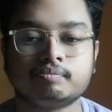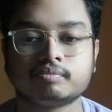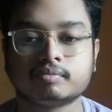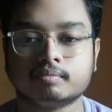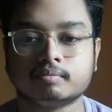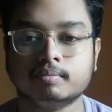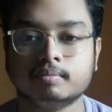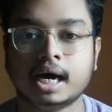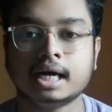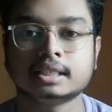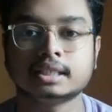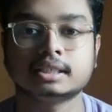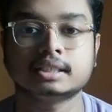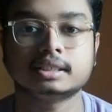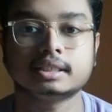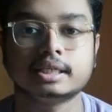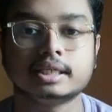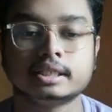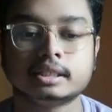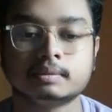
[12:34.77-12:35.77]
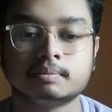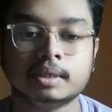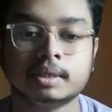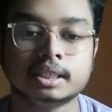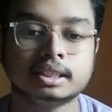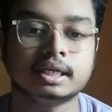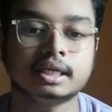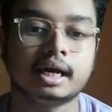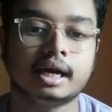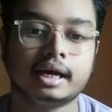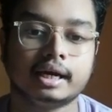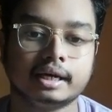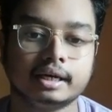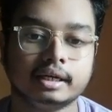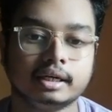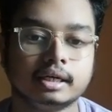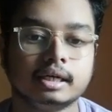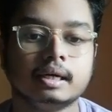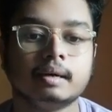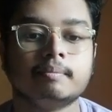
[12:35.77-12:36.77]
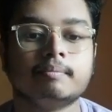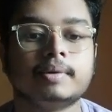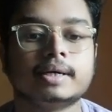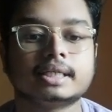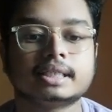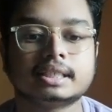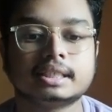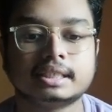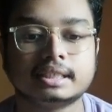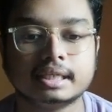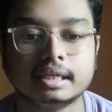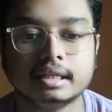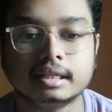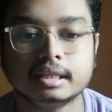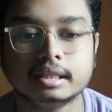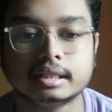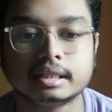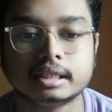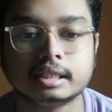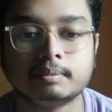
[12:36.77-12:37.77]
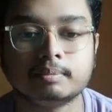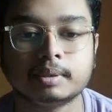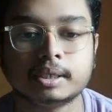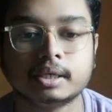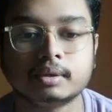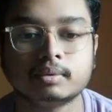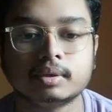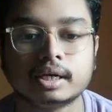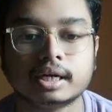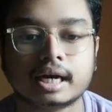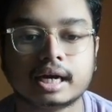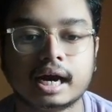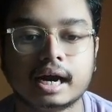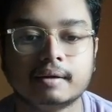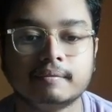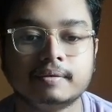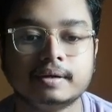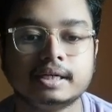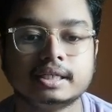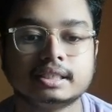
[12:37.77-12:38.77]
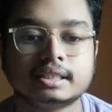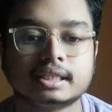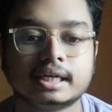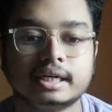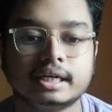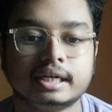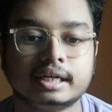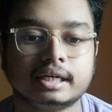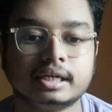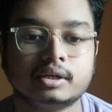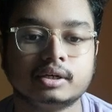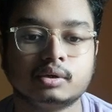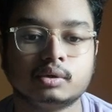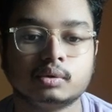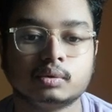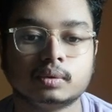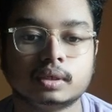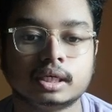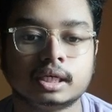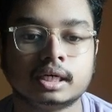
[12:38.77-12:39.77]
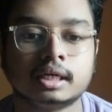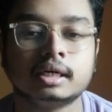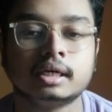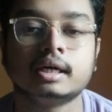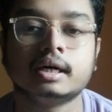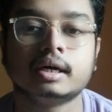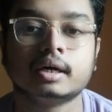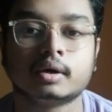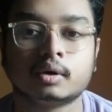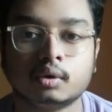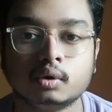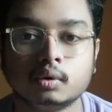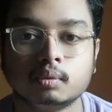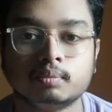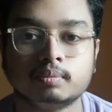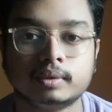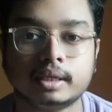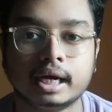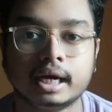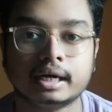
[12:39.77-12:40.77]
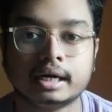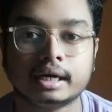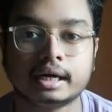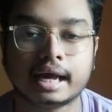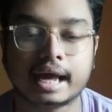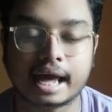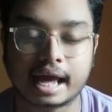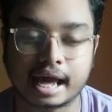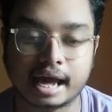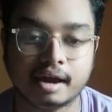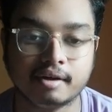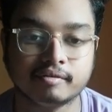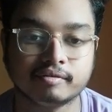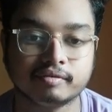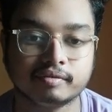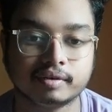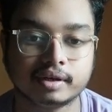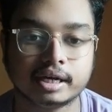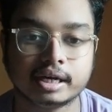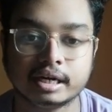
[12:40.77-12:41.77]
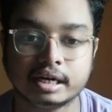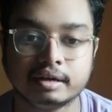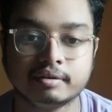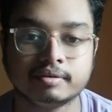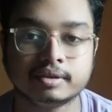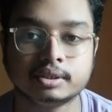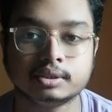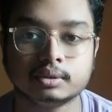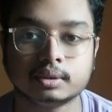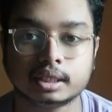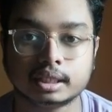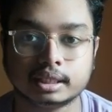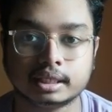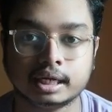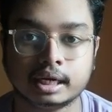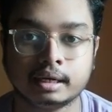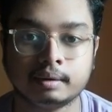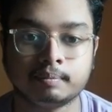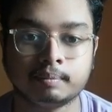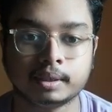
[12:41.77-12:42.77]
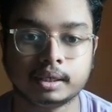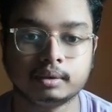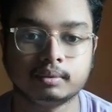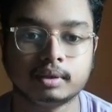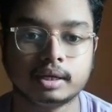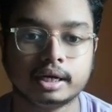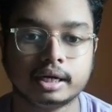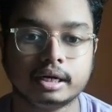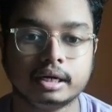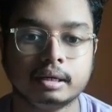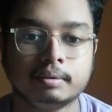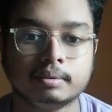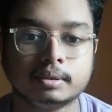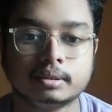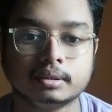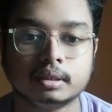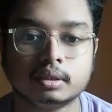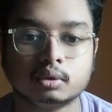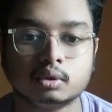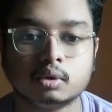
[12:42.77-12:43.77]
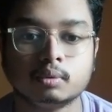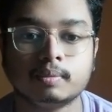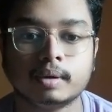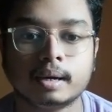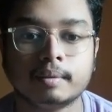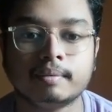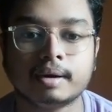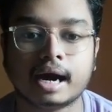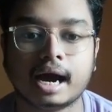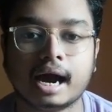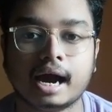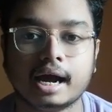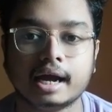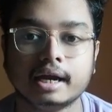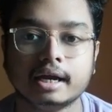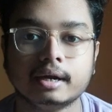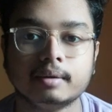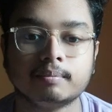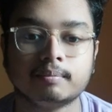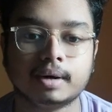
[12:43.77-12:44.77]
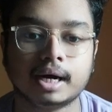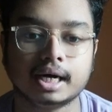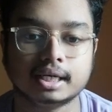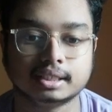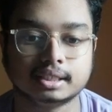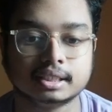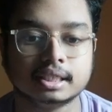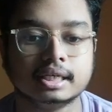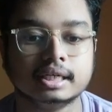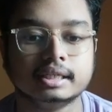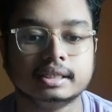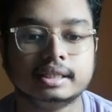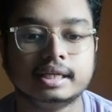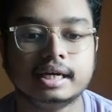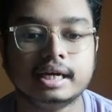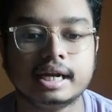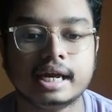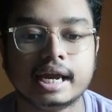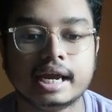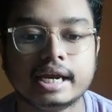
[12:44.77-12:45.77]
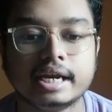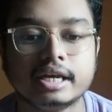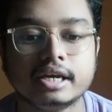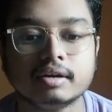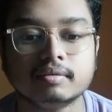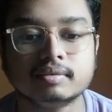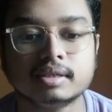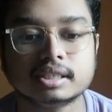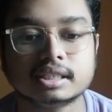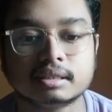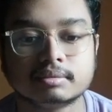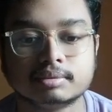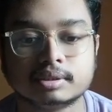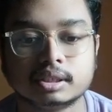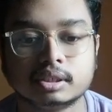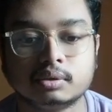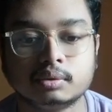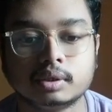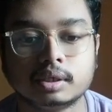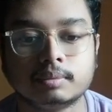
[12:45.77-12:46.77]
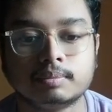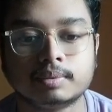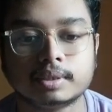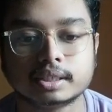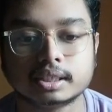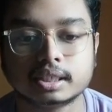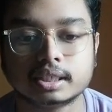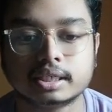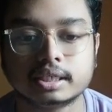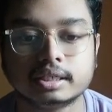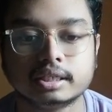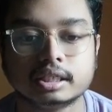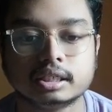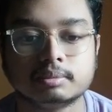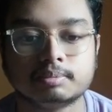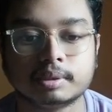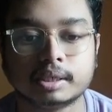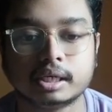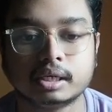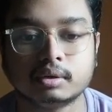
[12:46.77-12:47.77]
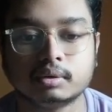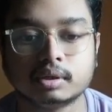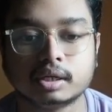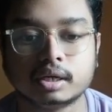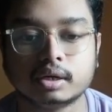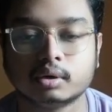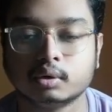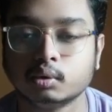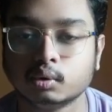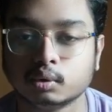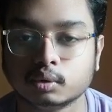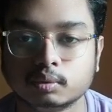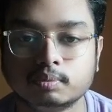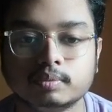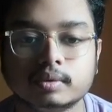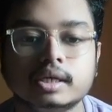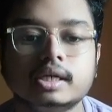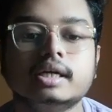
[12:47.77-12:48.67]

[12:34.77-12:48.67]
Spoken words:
mass is much higher, but still that particular carbon is connected to a group that have that particular individual group have higher mass than any of the substituent present in this particular group,